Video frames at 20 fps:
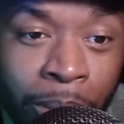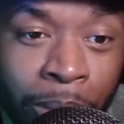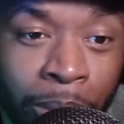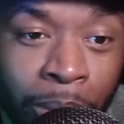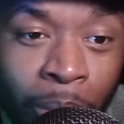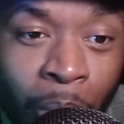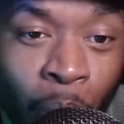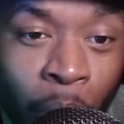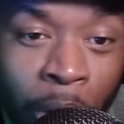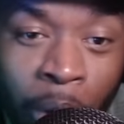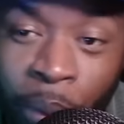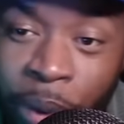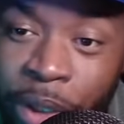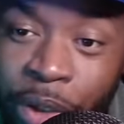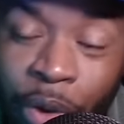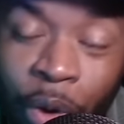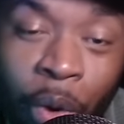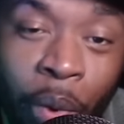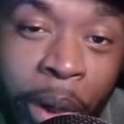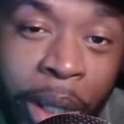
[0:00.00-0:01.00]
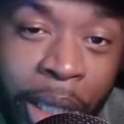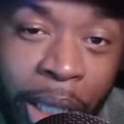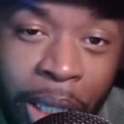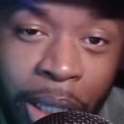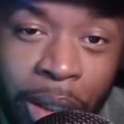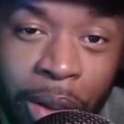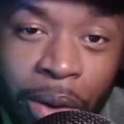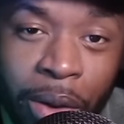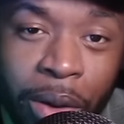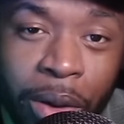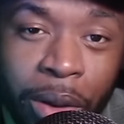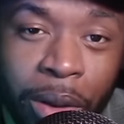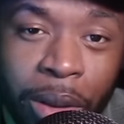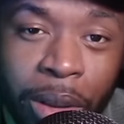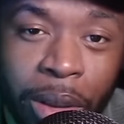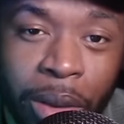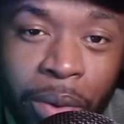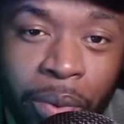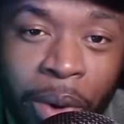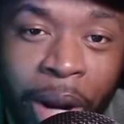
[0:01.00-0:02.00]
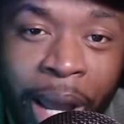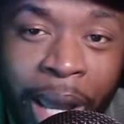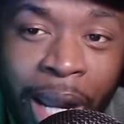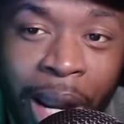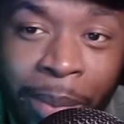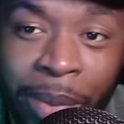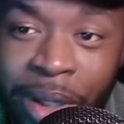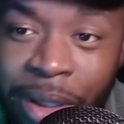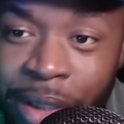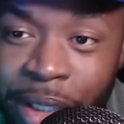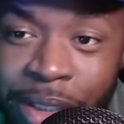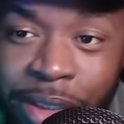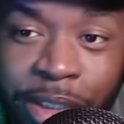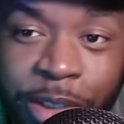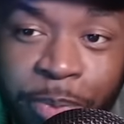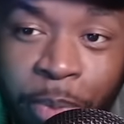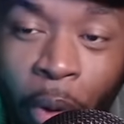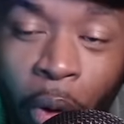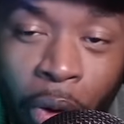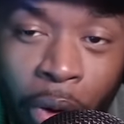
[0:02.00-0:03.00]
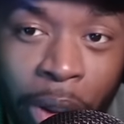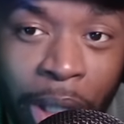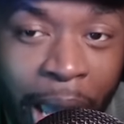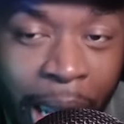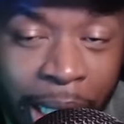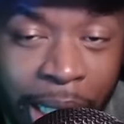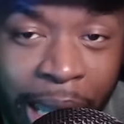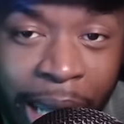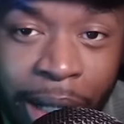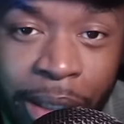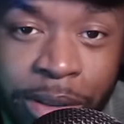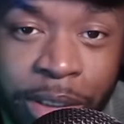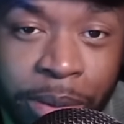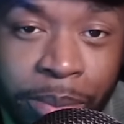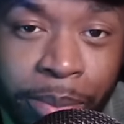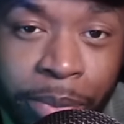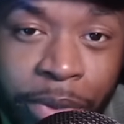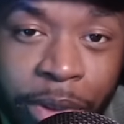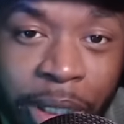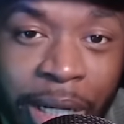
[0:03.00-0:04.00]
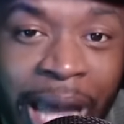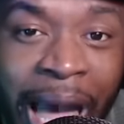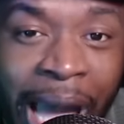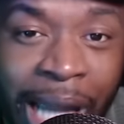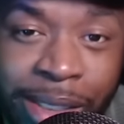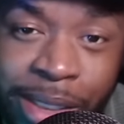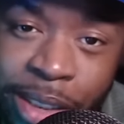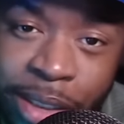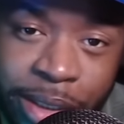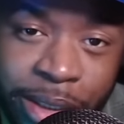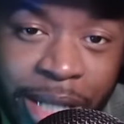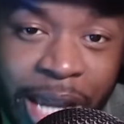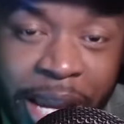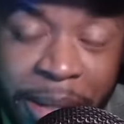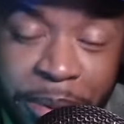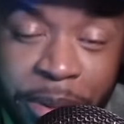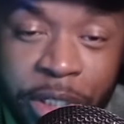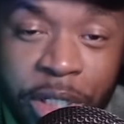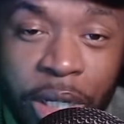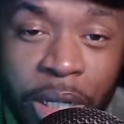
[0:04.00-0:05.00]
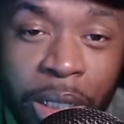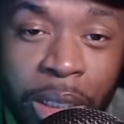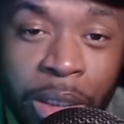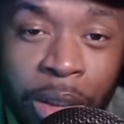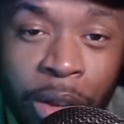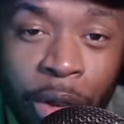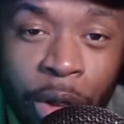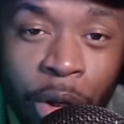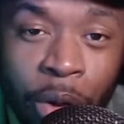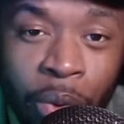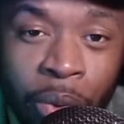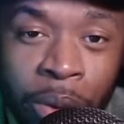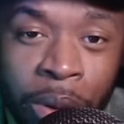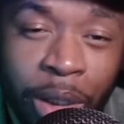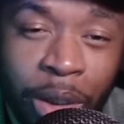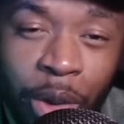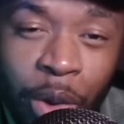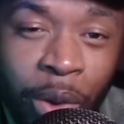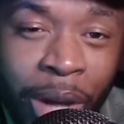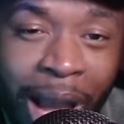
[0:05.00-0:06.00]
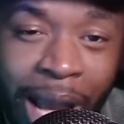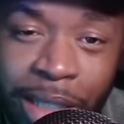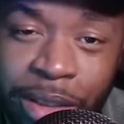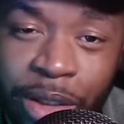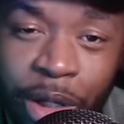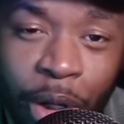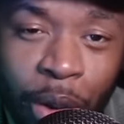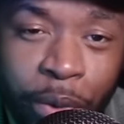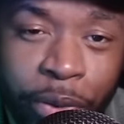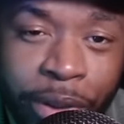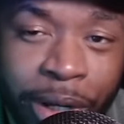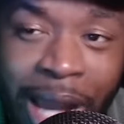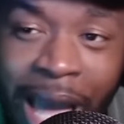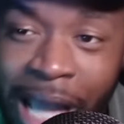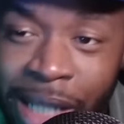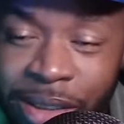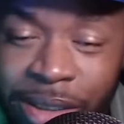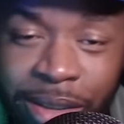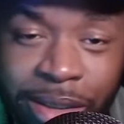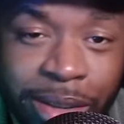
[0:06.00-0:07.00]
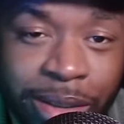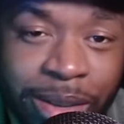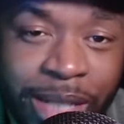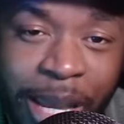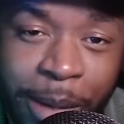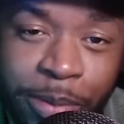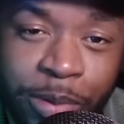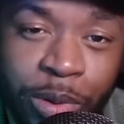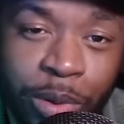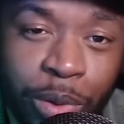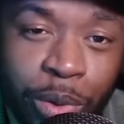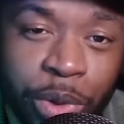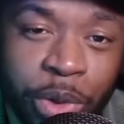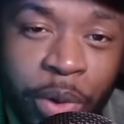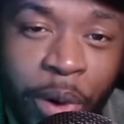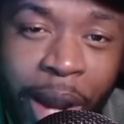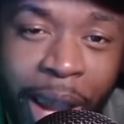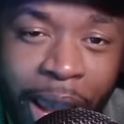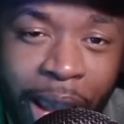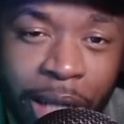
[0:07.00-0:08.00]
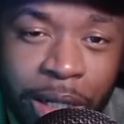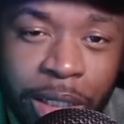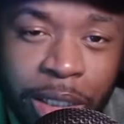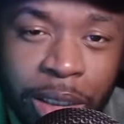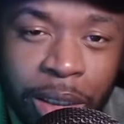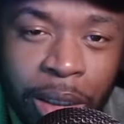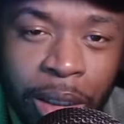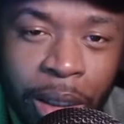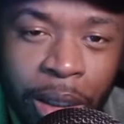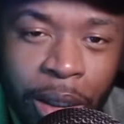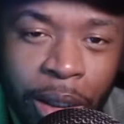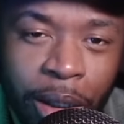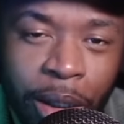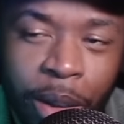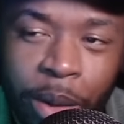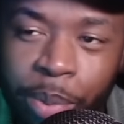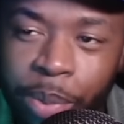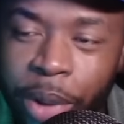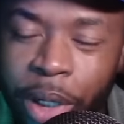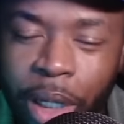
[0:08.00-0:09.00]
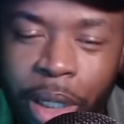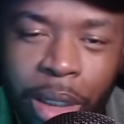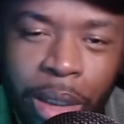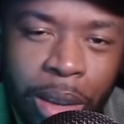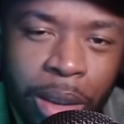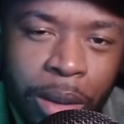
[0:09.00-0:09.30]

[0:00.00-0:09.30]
what are we doing here, right? I mean, this is borderline like some Thanasis type shit, You guys know Thanasis is absolute trash. But